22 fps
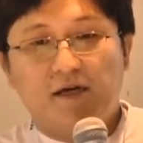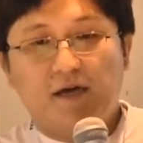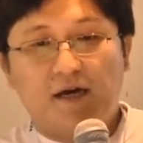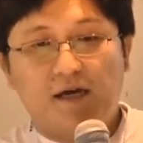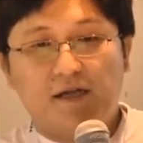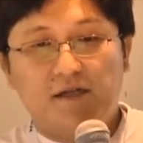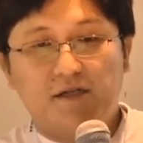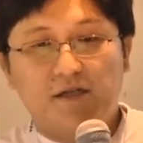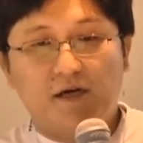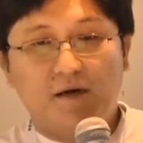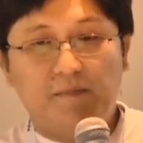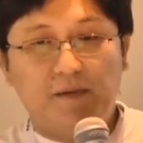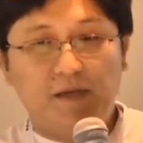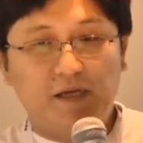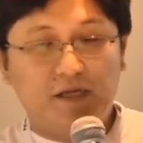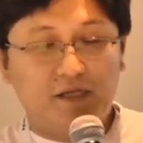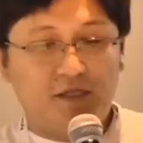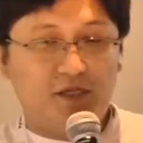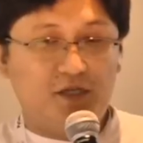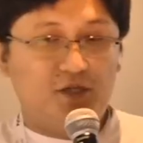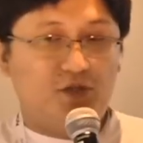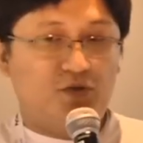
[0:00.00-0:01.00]
and the
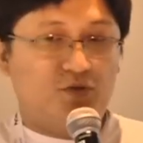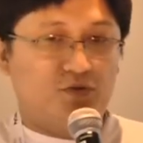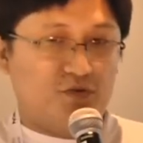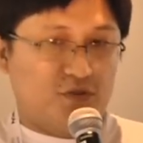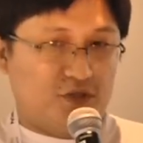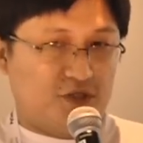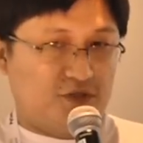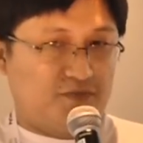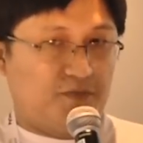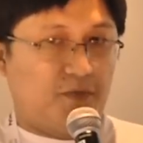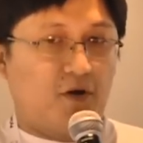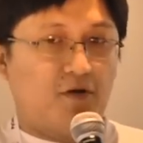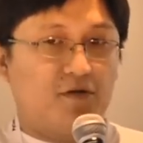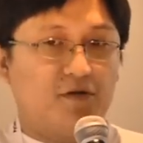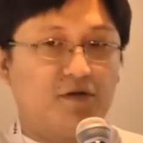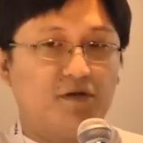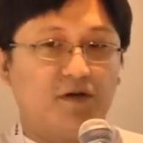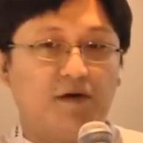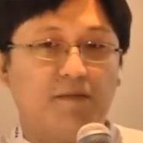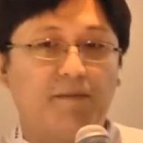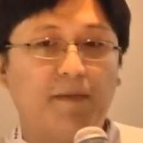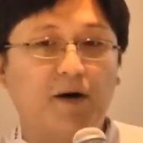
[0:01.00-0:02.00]
ability to
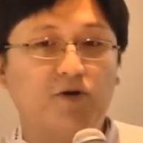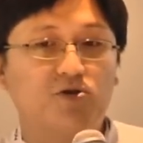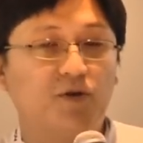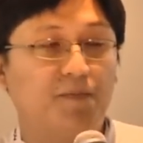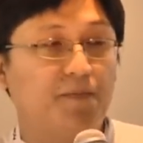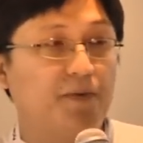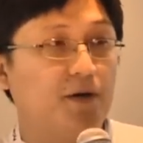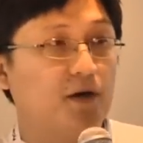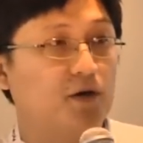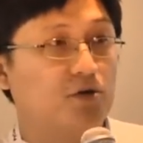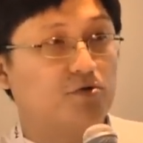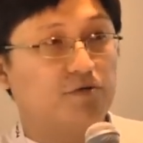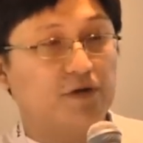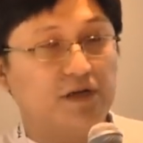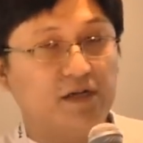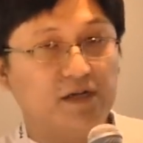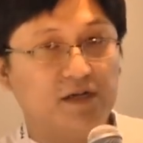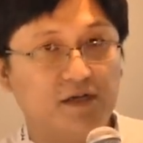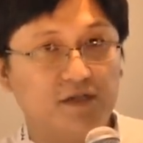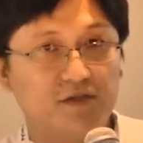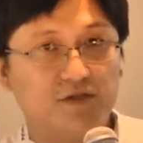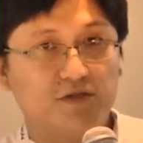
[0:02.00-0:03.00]
spawn uh, multiple
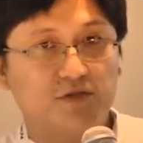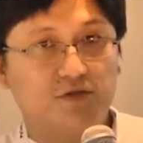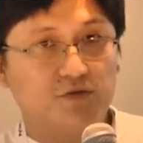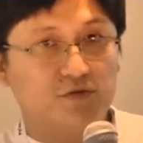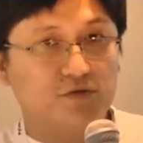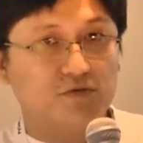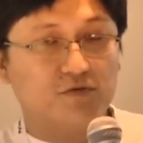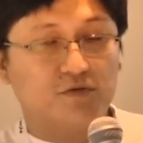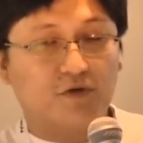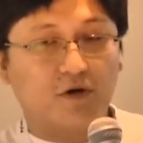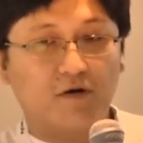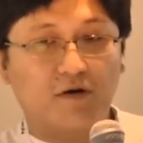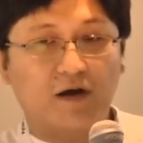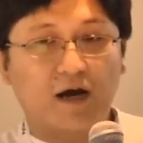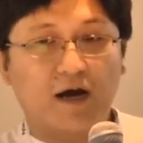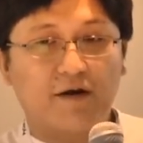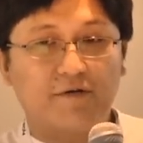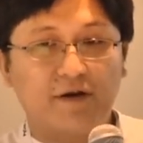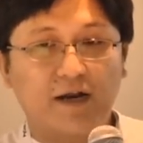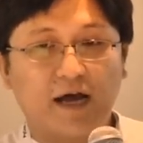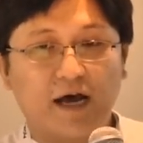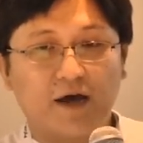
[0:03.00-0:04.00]
greenlets to do
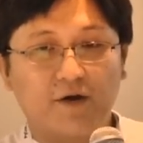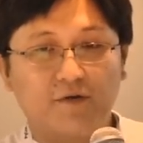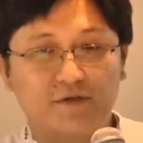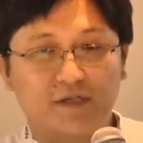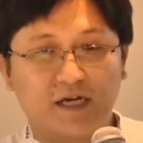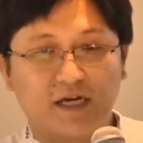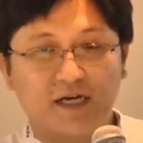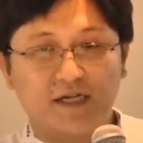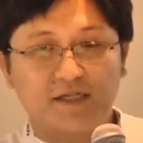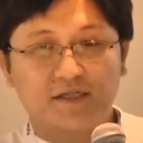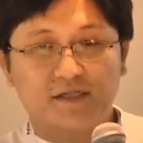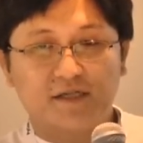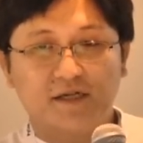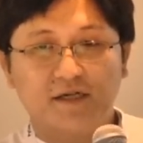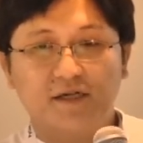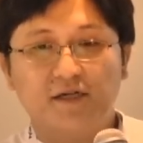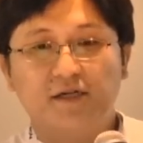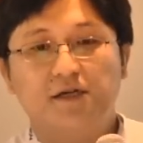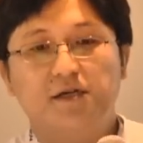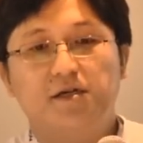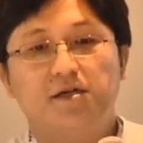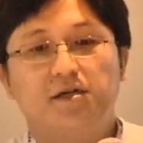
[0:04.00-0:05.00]
concurrent I O tasks.
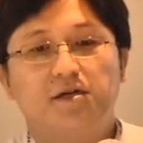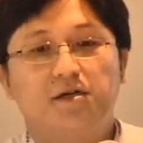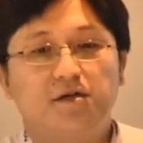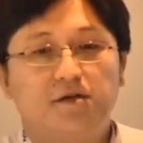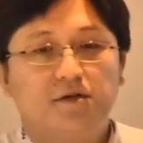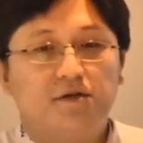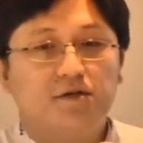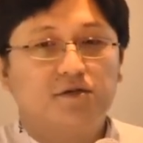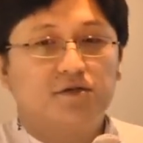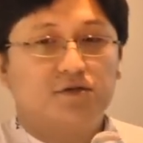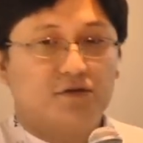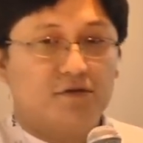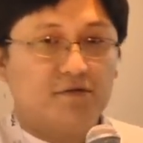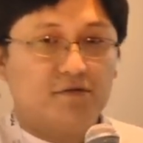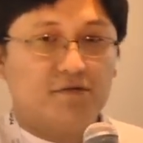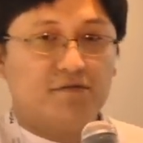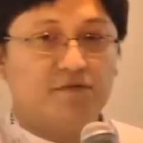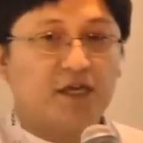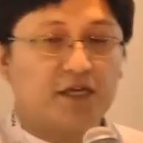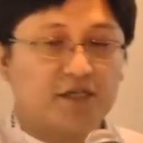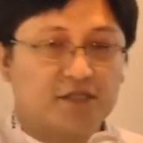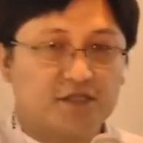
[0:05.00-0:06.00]

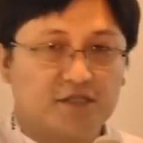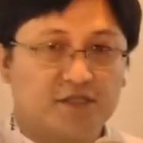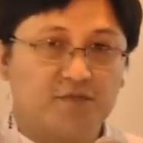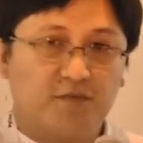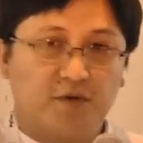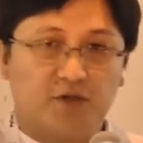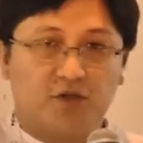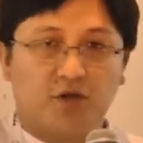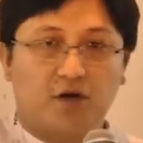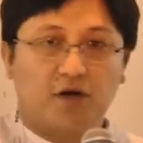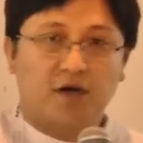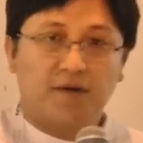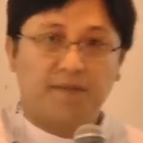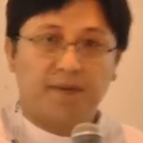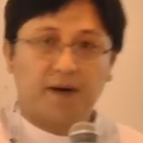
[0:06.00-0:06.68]
So next, we'll talk